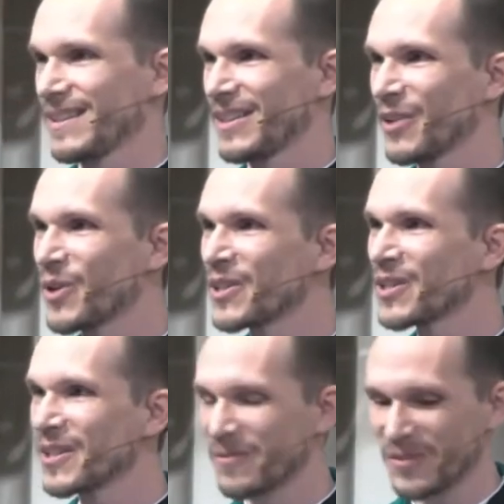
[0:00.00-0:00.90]
You know, I
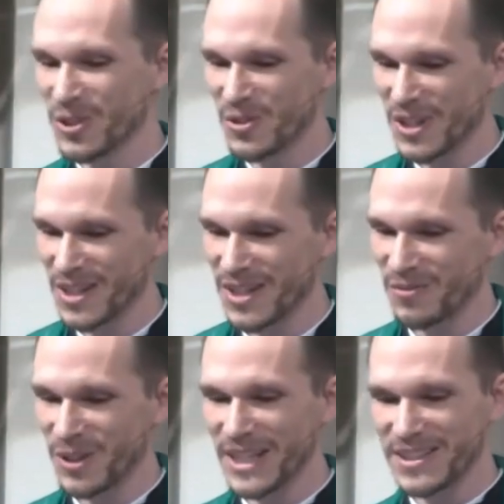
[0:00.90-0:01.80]
wonder if you
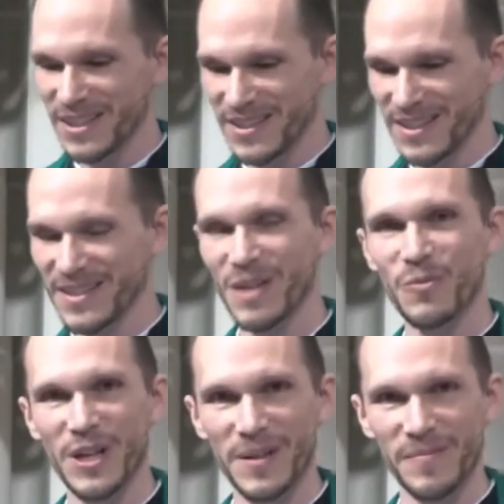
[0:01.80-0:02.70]
can relate to this in
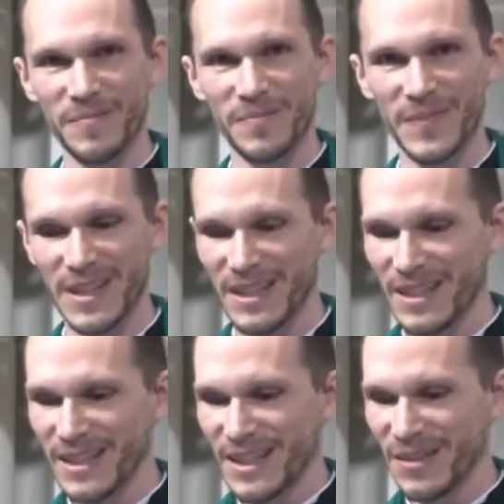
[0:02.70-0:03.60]
some way.
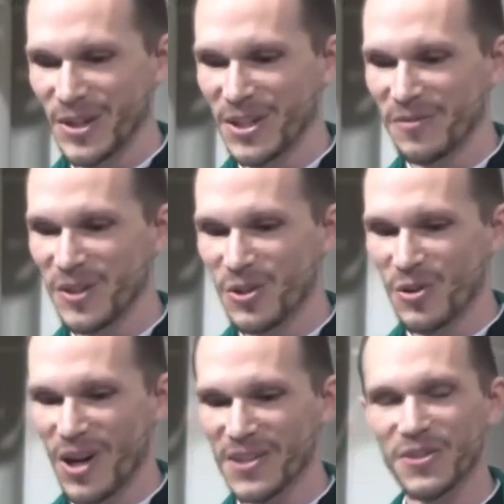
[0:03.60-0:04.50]
I wonder if
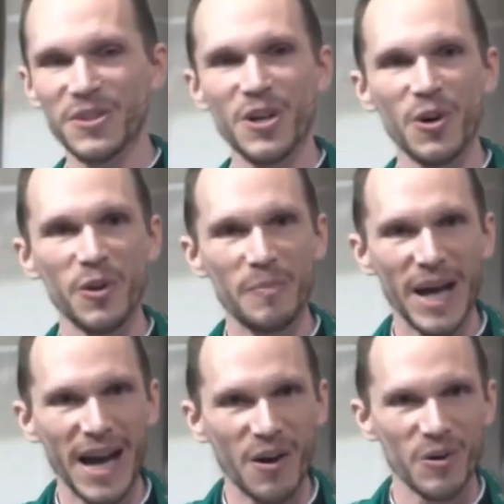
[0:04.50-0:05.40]
you also know the
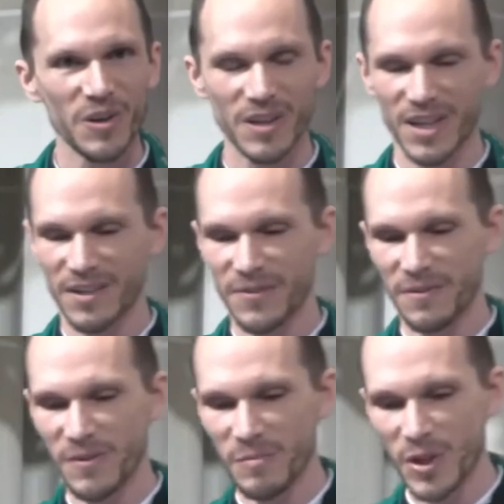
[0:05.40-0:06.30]
power of
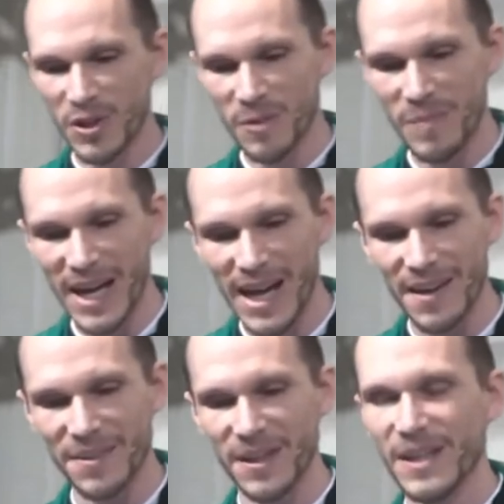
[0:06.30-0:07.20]
the familiar
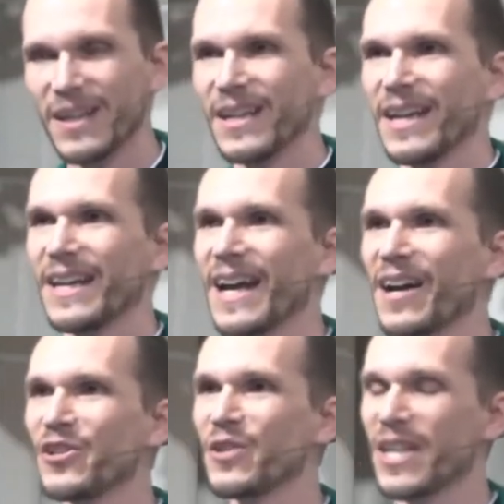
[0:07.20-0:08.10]
path and
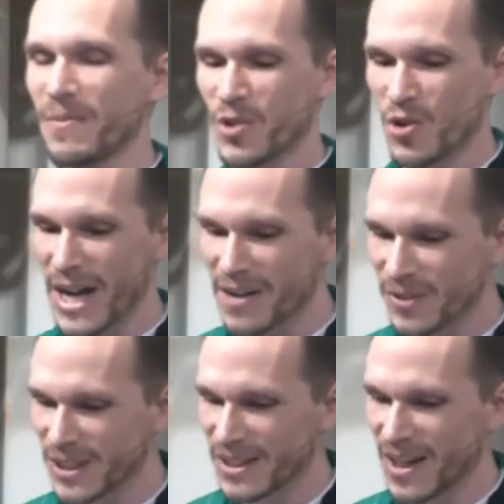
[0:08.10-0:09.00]
how you keep
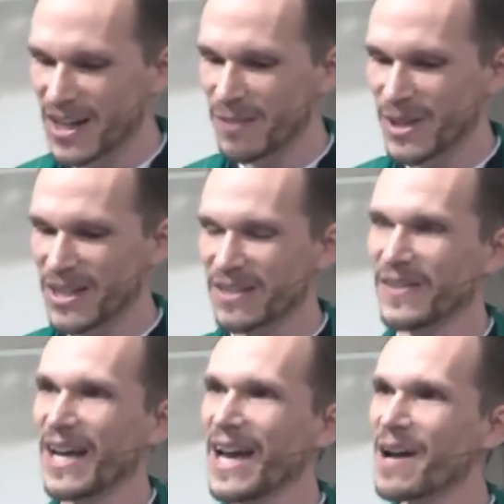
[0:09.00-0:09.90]
traveling on it because
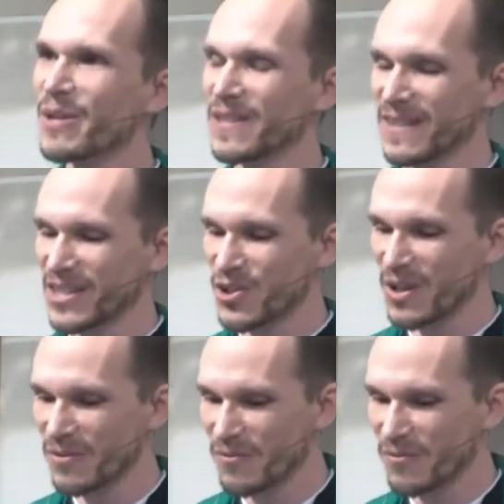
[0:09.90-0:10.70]
of the habits that you